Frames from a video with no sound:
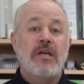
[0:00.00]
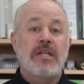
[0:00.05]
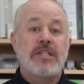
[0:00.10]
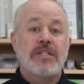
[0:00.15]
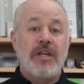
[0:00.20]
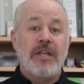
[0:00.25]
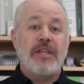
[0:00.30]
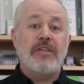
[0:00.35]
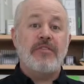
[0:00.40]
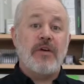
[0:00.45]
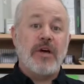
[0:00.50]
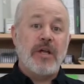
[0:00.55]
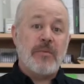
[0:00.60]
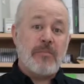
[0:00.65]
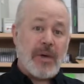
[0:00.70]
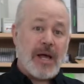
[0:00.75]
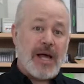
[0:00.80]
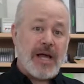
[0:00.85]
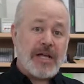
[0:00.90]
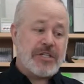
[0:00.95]
So now that you've
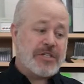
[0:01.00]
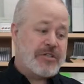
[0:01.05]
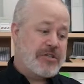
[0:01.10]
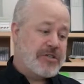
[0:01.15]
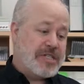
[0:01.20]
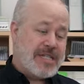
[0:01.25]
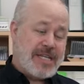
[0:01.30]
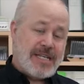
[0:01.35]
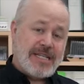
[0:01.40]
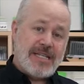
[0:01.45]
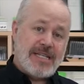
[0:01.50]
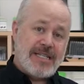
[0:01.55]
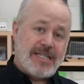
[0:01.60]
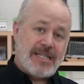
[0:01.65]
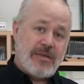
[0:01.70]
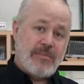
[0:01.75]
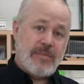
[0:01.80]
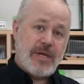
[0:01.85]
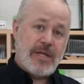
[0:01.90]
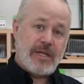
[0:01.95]
unboxed your
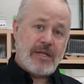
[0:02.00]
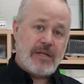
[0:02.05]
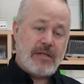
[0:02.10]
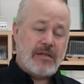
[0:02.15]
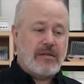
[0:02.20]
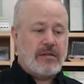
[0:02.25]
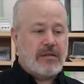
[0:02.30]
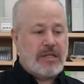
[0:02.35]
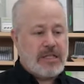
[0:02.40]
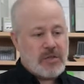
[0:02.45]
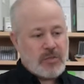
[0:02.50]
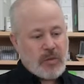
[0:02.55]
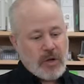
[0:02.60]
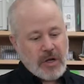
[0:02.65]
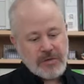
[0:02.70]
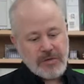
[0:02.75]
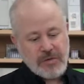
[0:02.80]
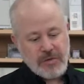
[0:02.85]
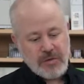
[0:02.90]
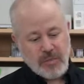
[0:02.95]
CTC MIDI, let's
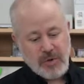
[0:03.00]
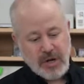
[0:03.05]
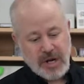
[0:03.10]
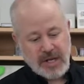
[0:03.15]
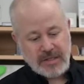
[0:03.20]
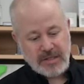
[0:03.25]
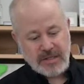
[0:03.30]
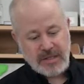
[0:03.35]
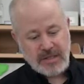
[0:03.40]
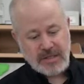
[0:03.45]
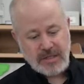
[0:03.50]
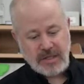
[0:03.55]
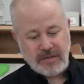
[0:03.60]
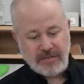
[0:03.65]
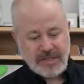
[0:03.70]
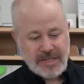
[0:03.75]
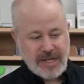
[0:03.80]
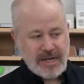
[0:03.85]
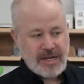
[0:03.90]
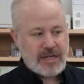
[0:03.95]
walk through the process of
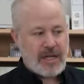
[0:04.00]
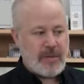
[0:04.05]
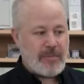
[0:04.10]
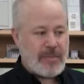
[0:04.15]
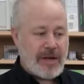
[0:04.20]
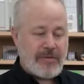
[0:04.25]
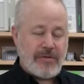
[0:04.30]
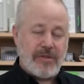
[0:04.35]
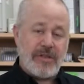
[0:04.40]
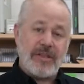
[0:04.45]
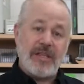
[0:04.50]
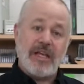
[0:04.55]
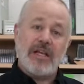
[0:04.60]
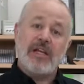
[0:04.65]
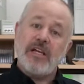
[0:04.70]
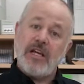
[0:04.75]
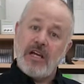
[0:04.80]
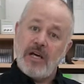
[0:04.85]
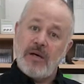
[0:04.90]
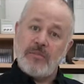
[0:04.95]
setting up everything that
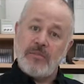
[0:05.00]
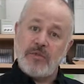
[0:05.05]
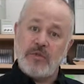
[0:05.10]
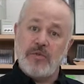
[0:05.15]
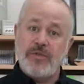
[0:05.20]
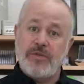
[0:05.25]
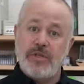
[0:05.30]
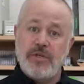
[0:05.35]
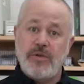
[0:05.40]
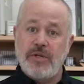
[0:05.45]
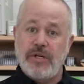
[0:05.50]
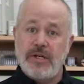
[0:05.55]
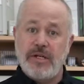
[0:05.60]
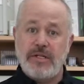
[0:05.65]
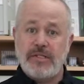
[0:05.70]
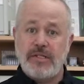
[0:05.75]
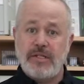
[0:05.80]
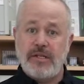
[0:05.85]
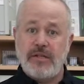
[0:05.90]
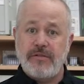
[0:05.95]
comes with the unit
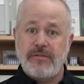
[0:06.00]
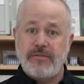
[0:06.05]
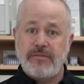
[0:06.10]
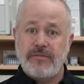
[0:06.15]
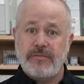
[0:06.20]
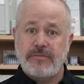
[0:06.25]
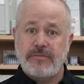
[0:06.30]
itself.